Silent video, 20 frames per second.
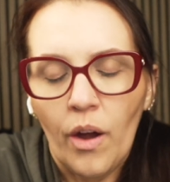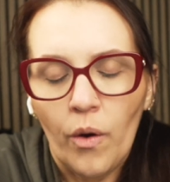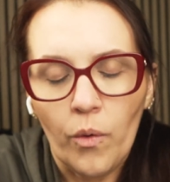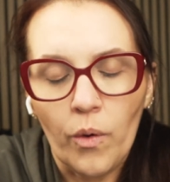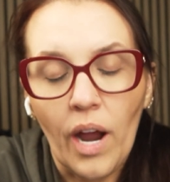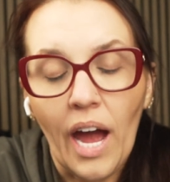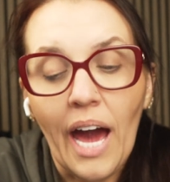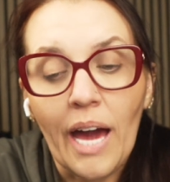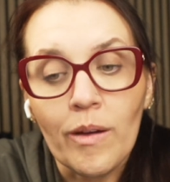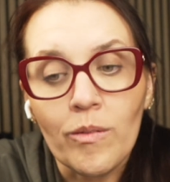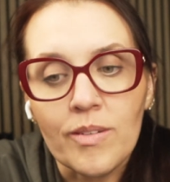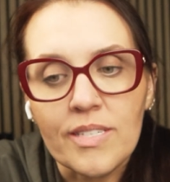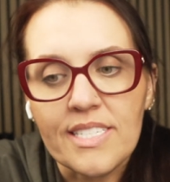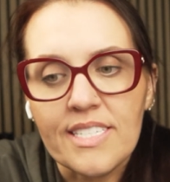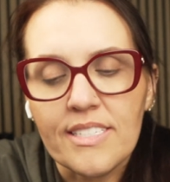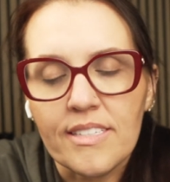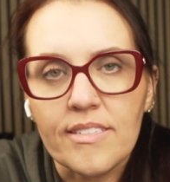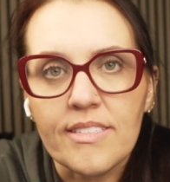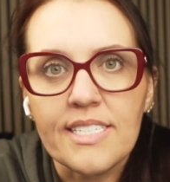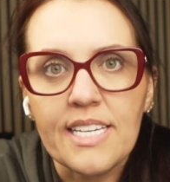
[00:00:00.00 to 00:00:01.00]
Or I
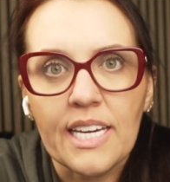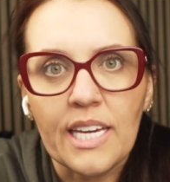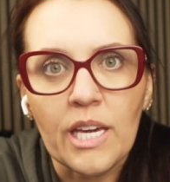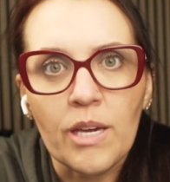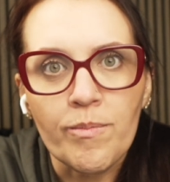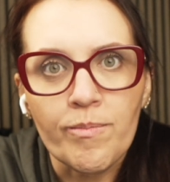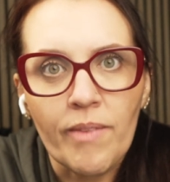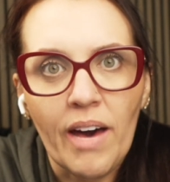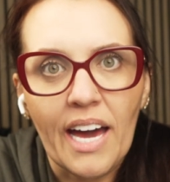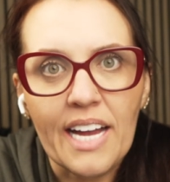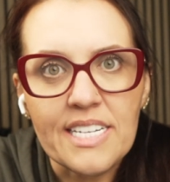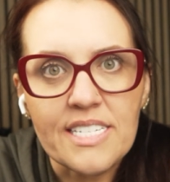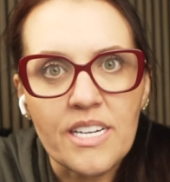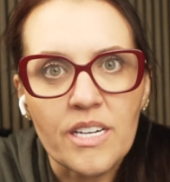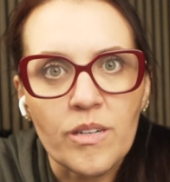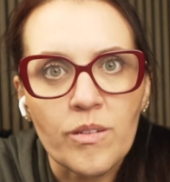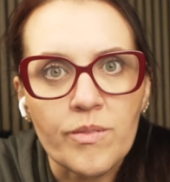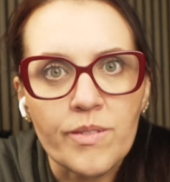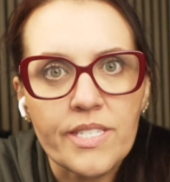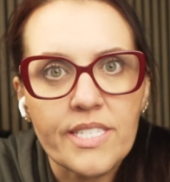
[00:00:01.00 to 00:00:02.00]
was still taking my
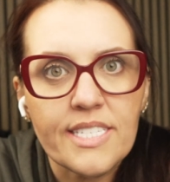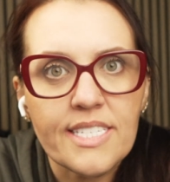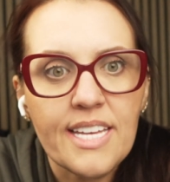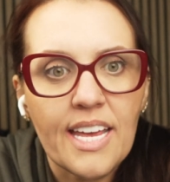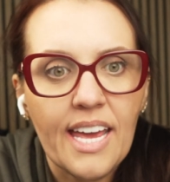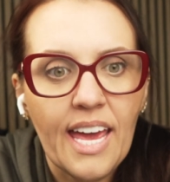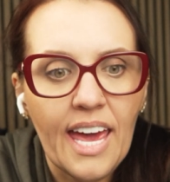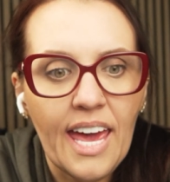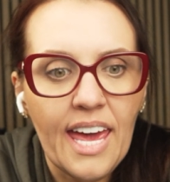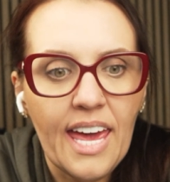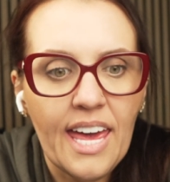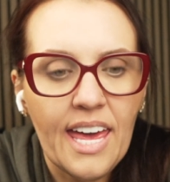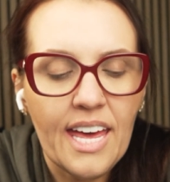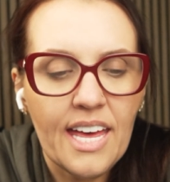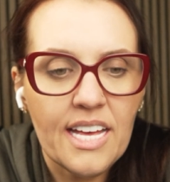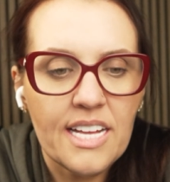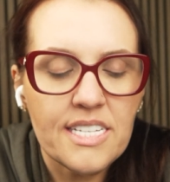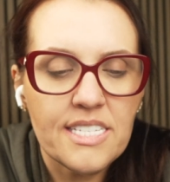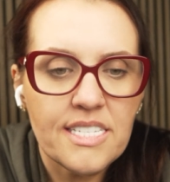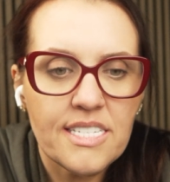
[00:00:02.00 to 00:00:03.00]
dose.
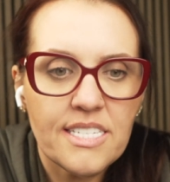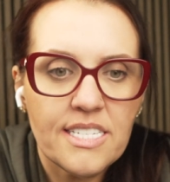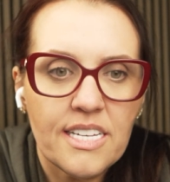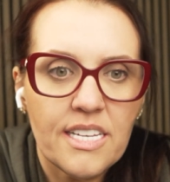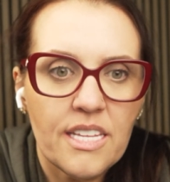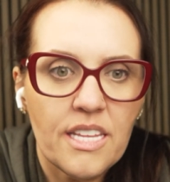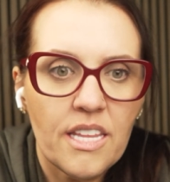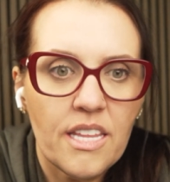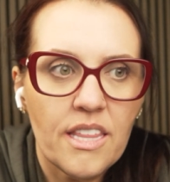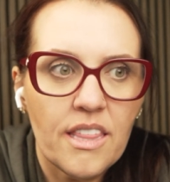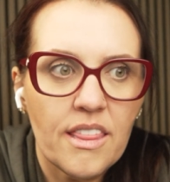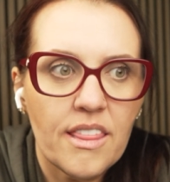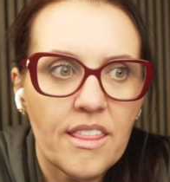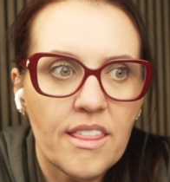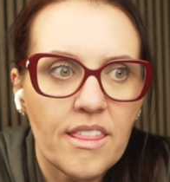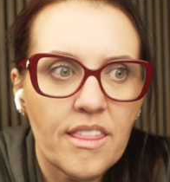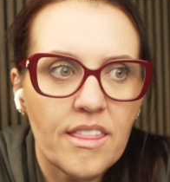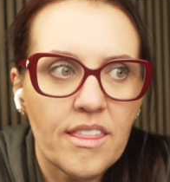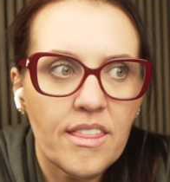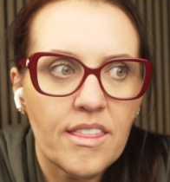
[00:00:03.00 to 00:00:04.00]
And
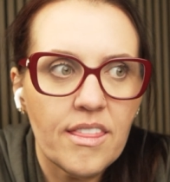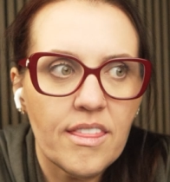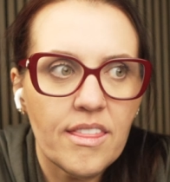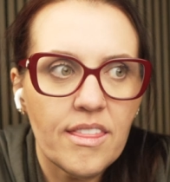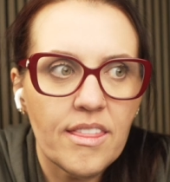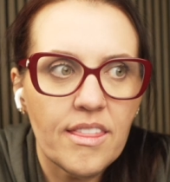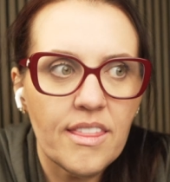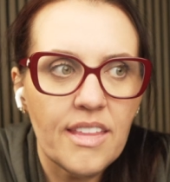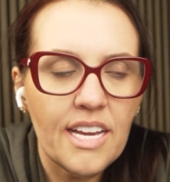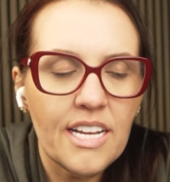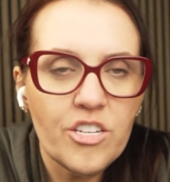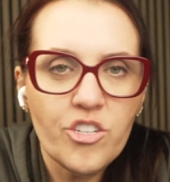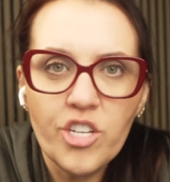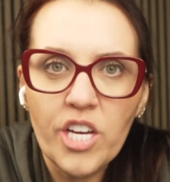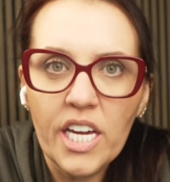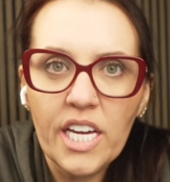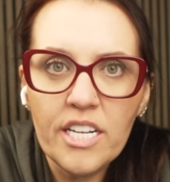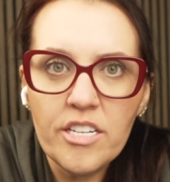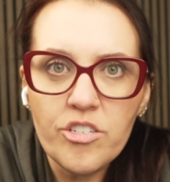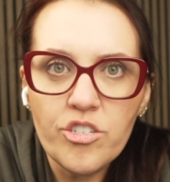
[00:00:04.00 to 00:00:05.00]
it
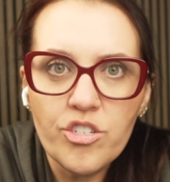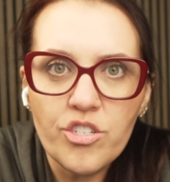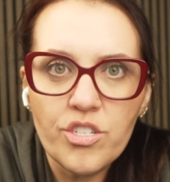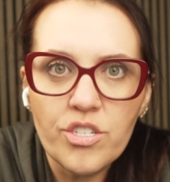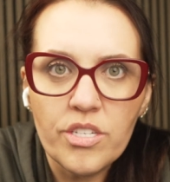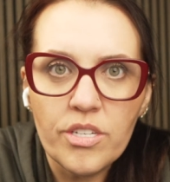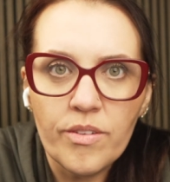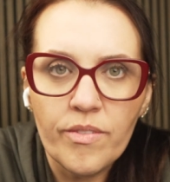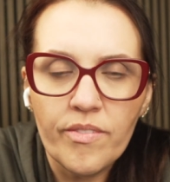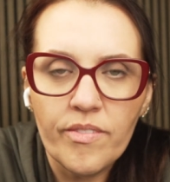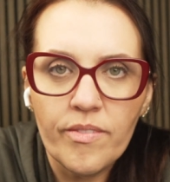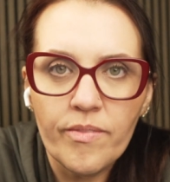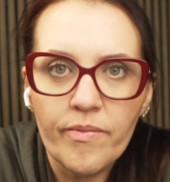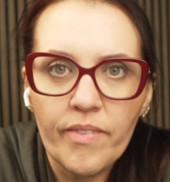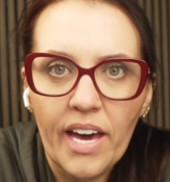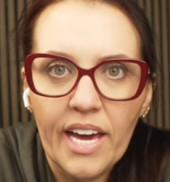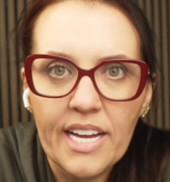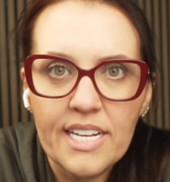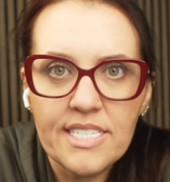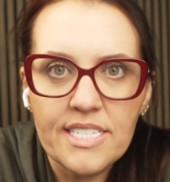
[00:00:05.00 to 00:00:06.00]
changed
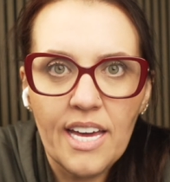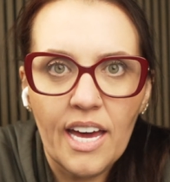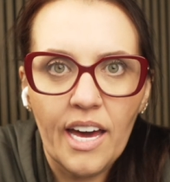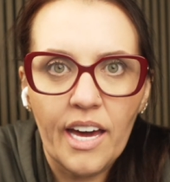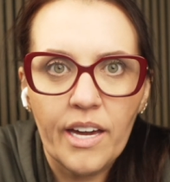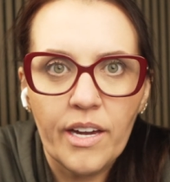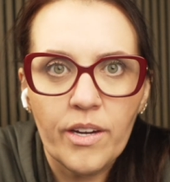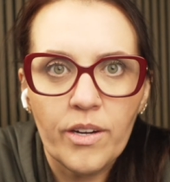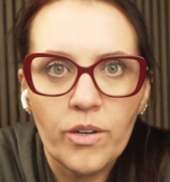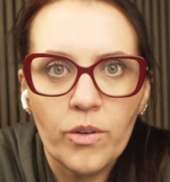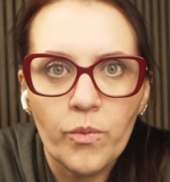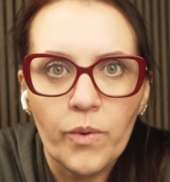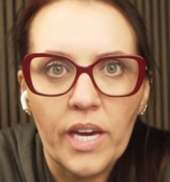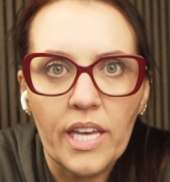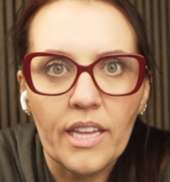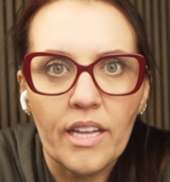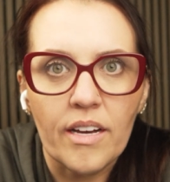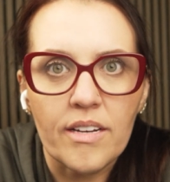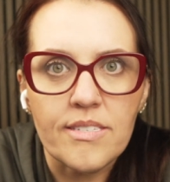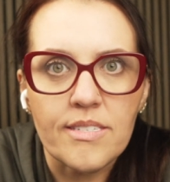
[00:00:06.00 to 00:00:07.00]
my entire
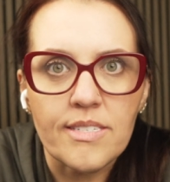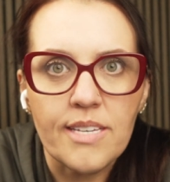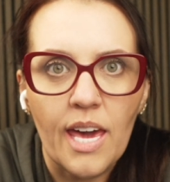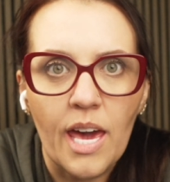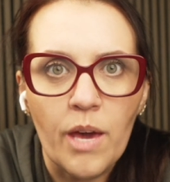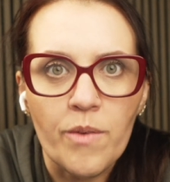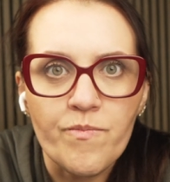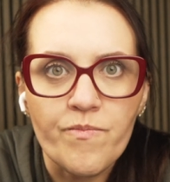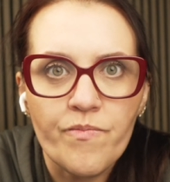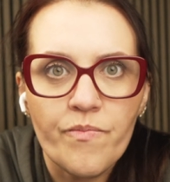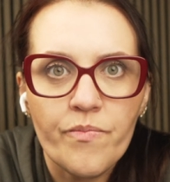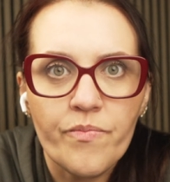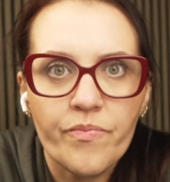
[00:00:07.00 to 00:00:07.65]
weight loss game.